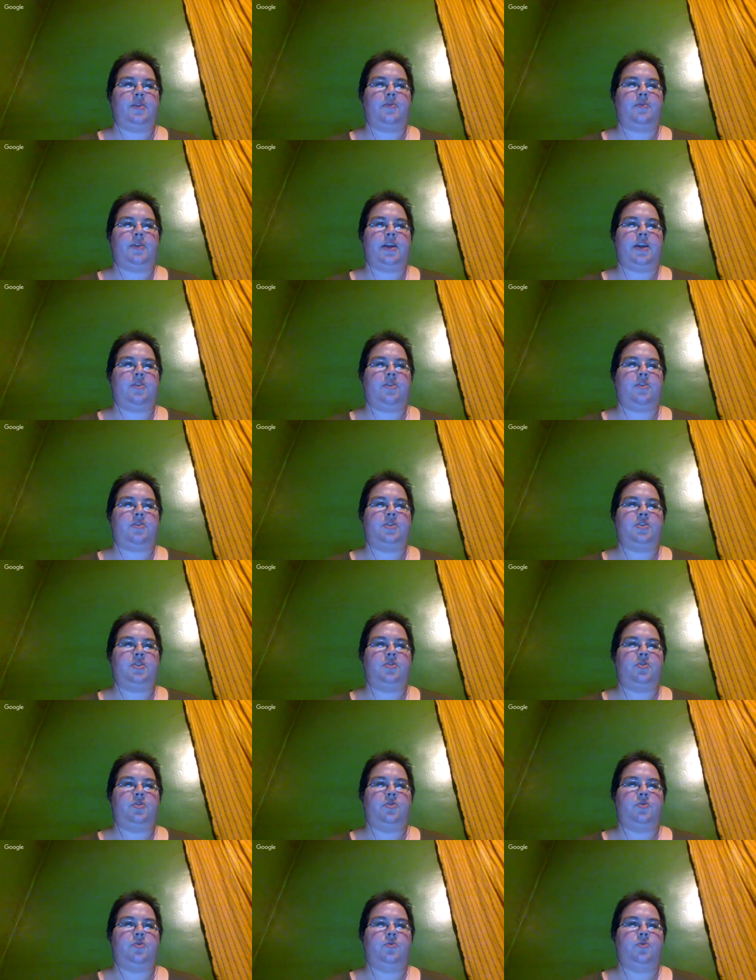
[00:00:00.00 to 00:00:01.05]
Players
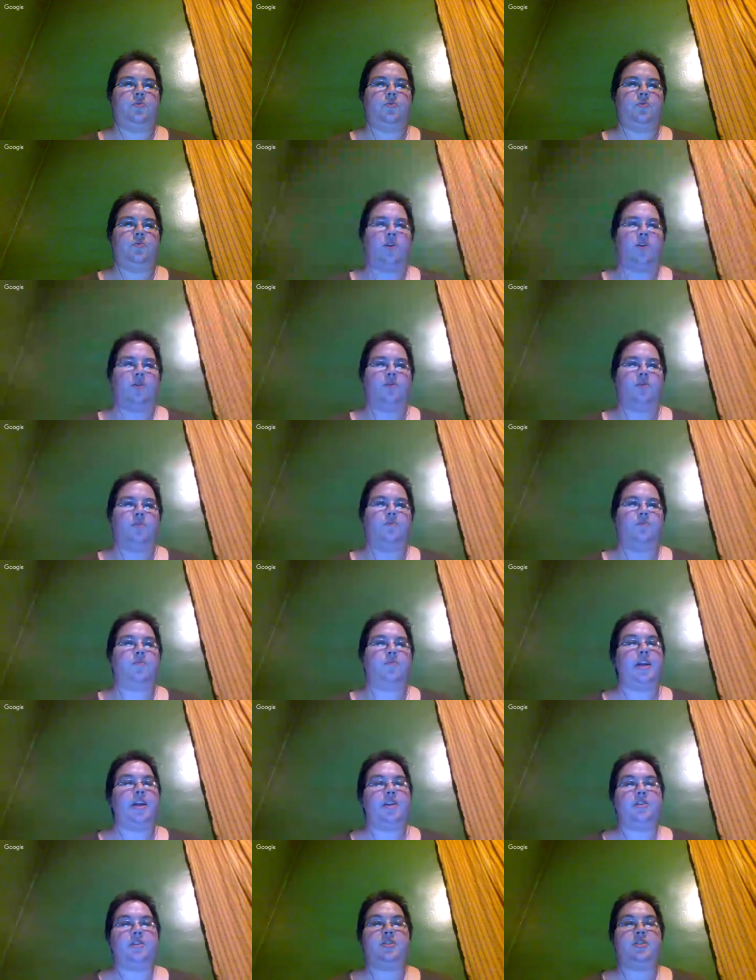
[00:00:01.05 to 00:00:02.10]
knew, well,
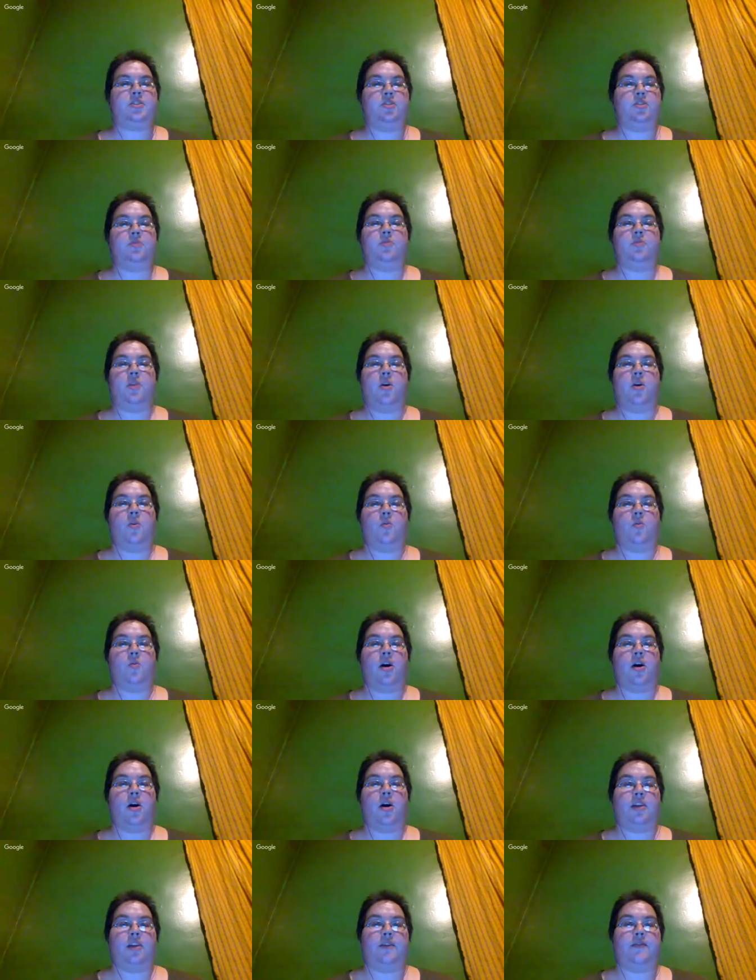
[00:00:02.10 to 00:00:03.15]
players do know
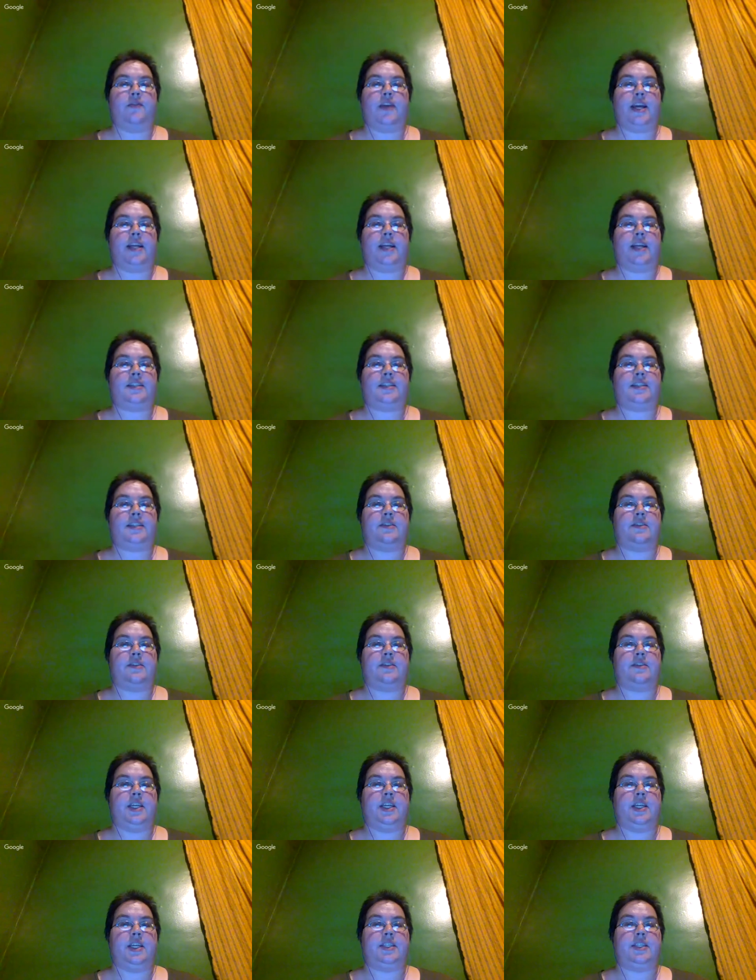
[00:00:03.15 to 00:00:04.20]
well in advance of
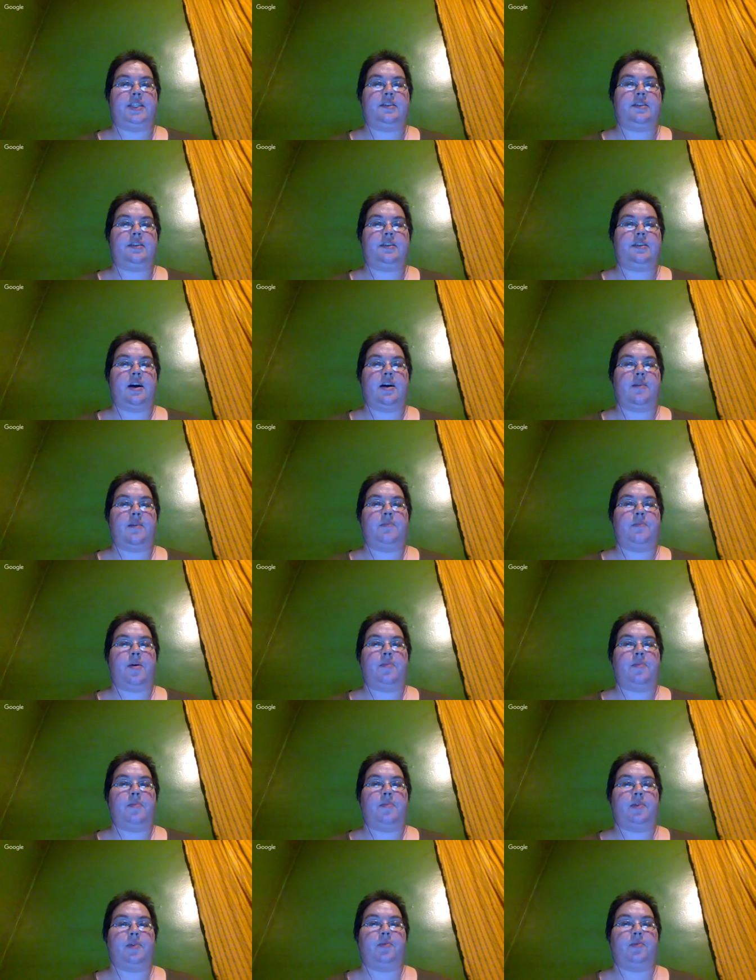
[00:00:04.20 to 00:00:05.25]
these uh,
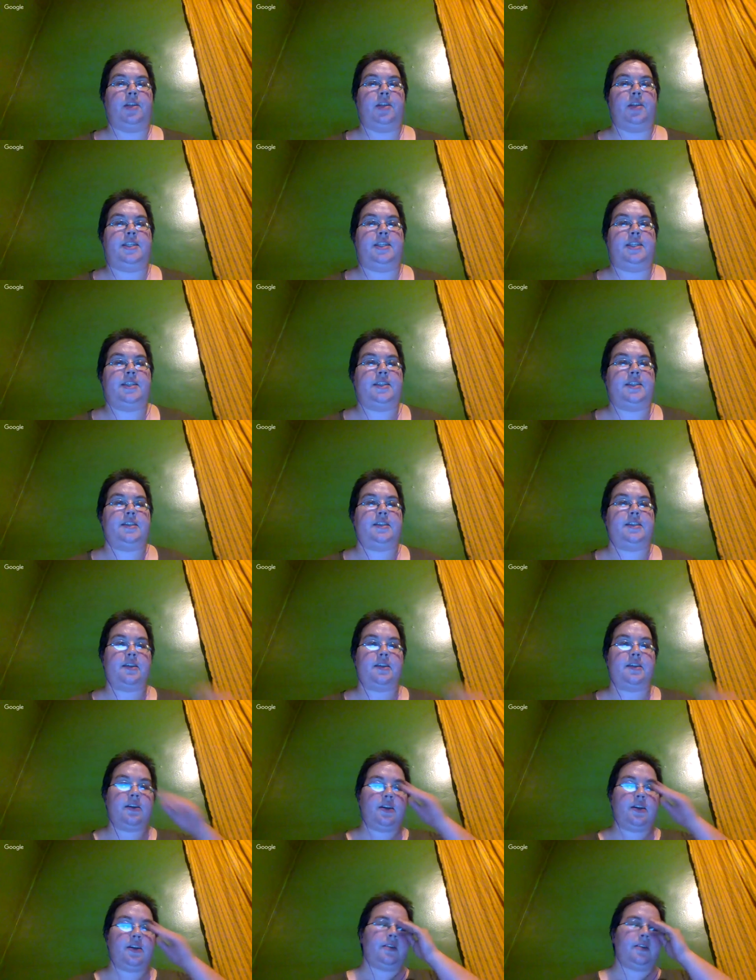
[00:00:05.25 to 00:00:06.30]
public releases
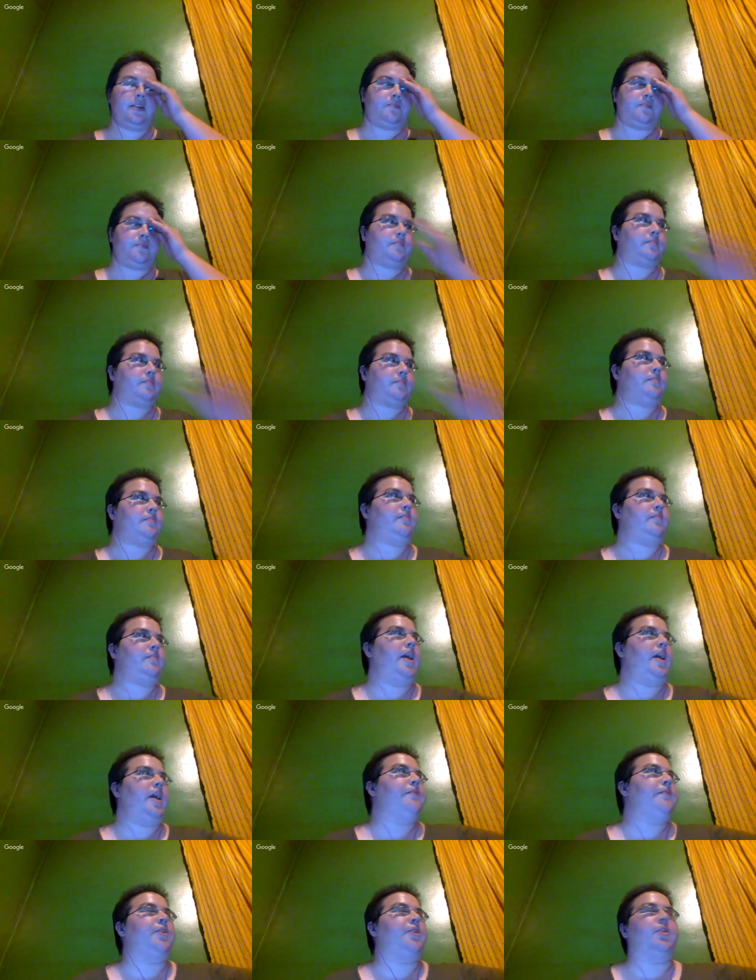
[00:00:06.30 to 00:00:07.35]

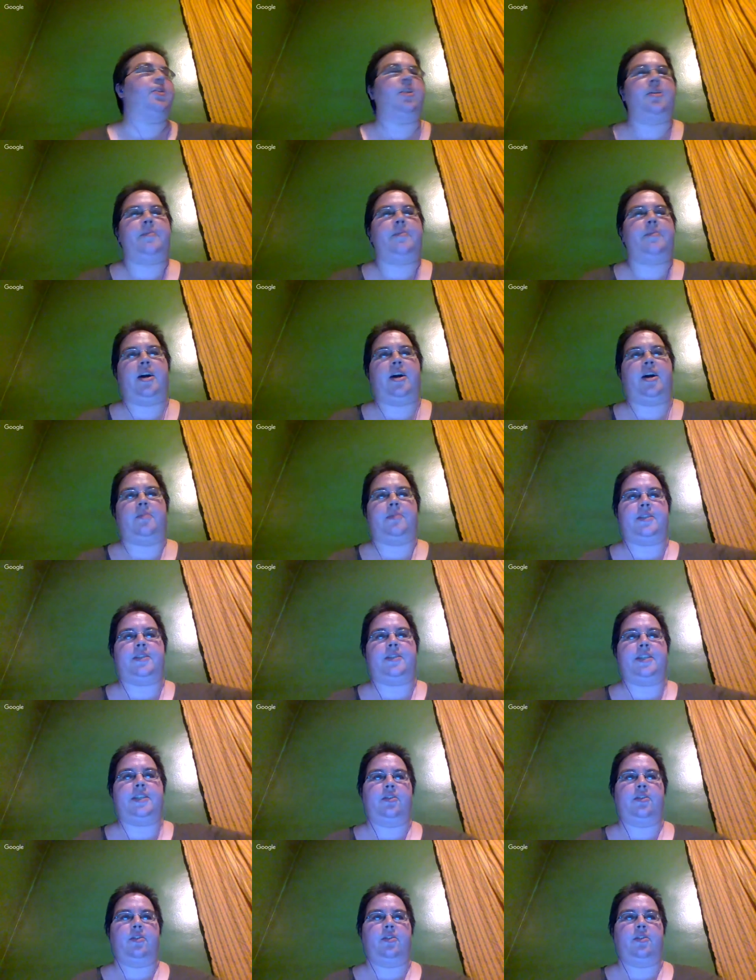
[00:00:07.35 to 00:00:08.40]
if they're going to be on a
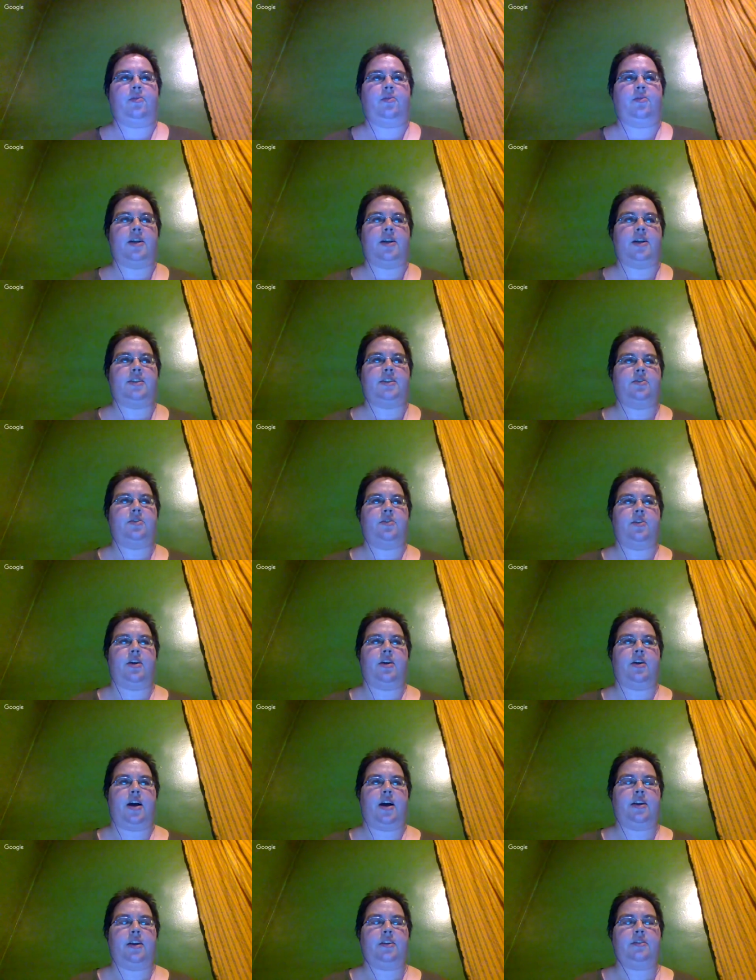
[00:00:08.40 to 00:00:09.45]
particular roster or
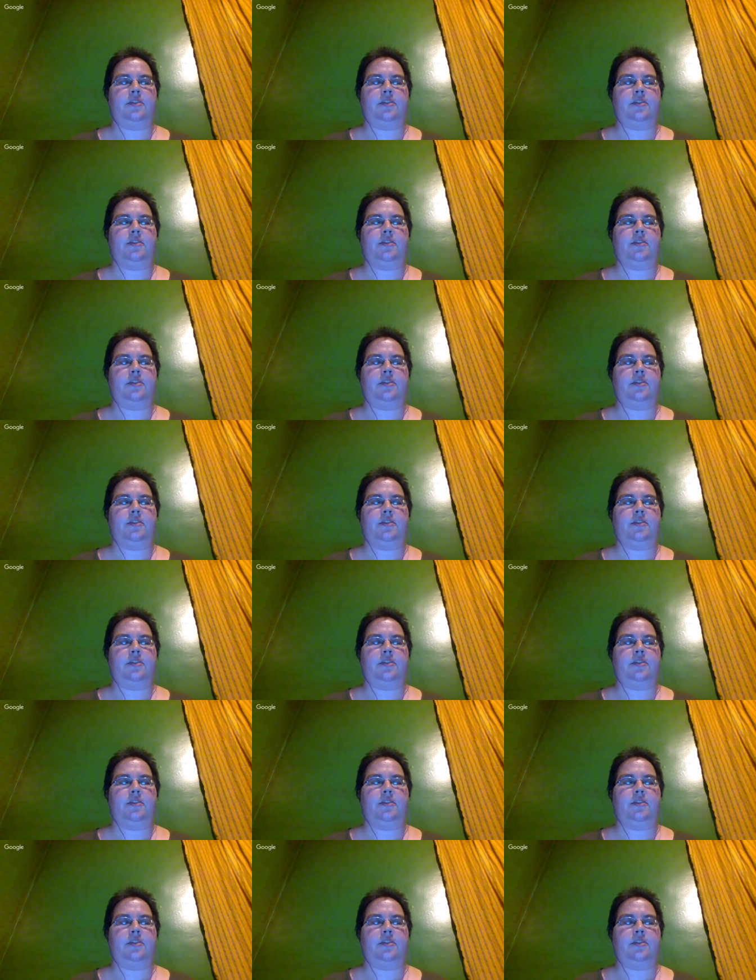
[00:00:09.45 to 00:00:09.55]
not.